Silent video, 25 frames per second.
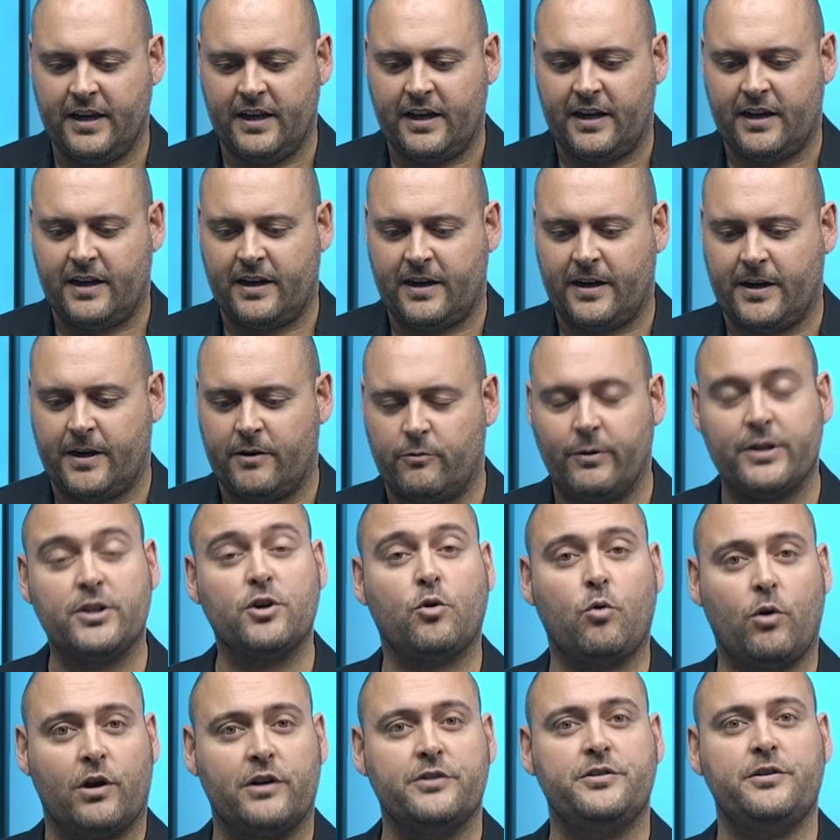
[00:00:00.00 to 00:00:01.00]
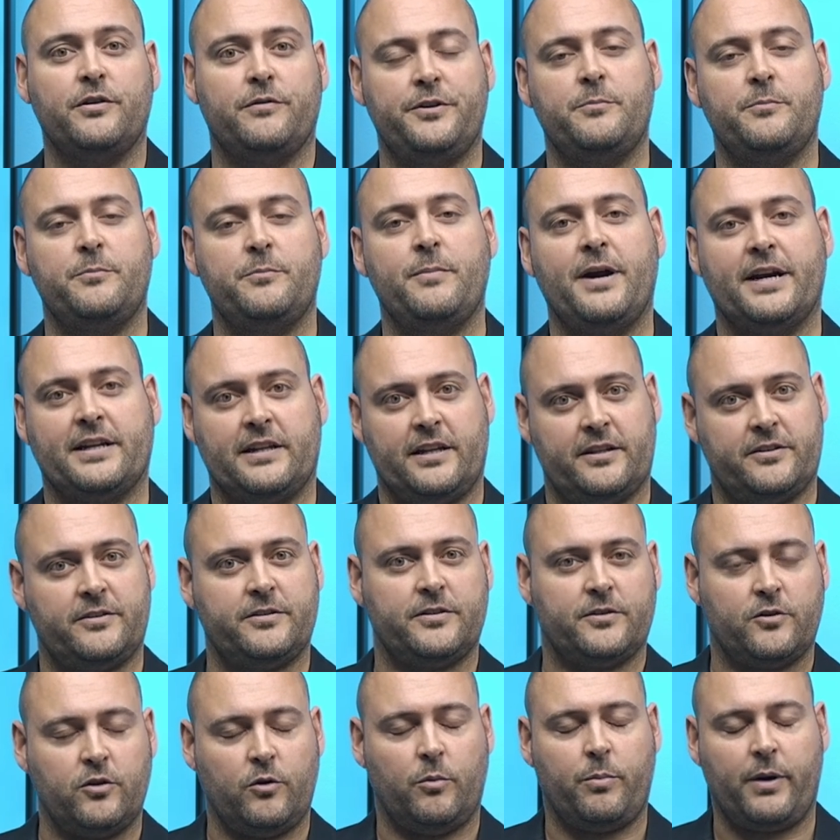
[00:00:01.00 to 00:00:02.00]
rate the quality of feedback
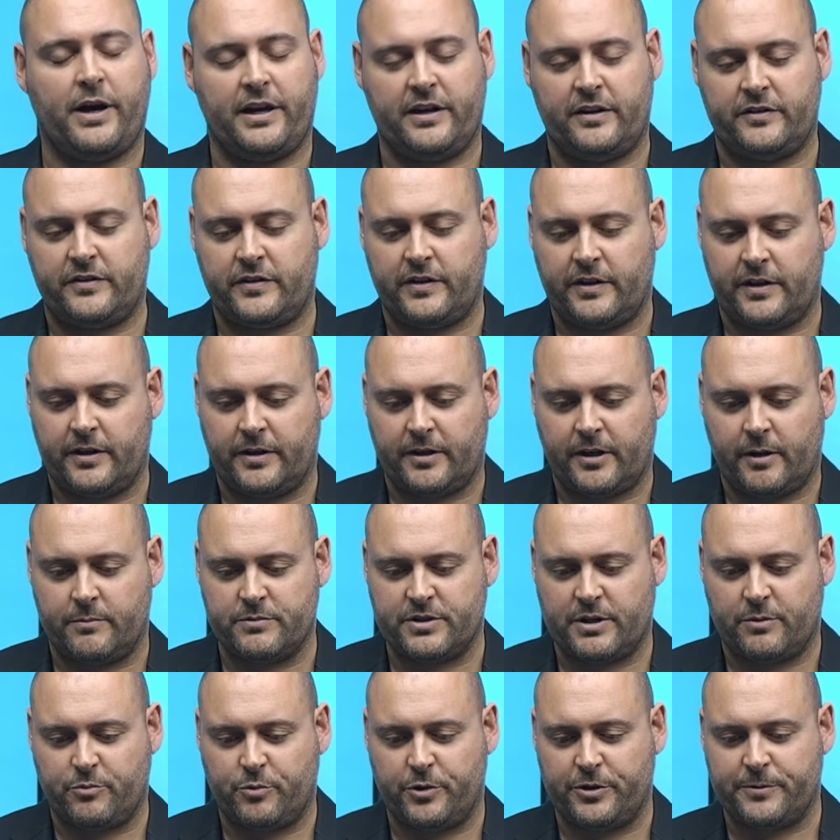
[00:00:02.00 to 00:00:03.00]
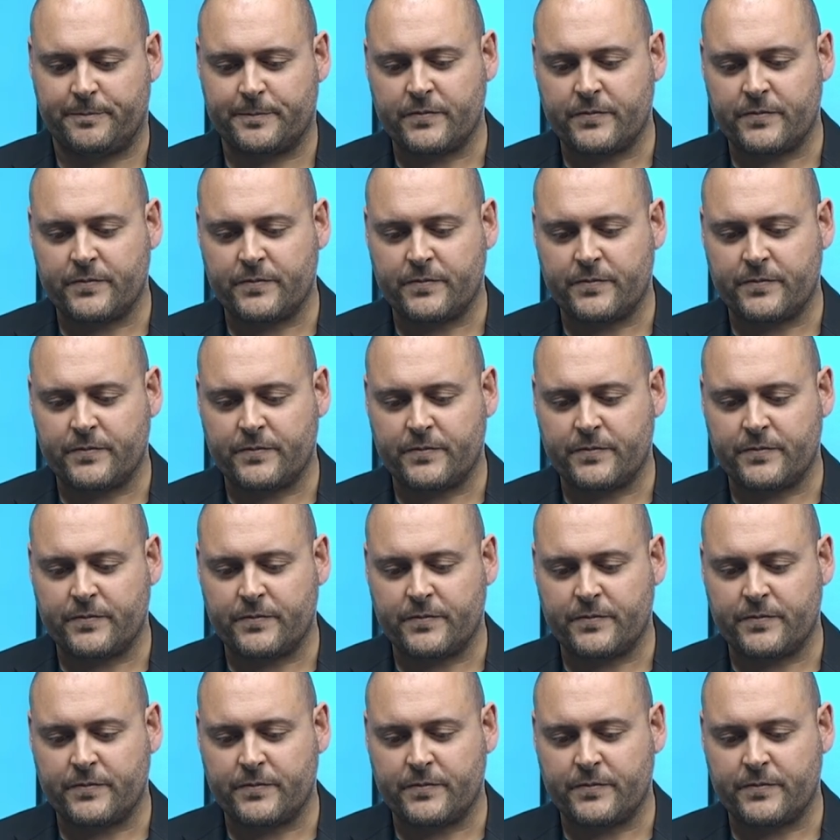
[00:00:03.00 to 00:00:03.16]
that Copilot comes up with.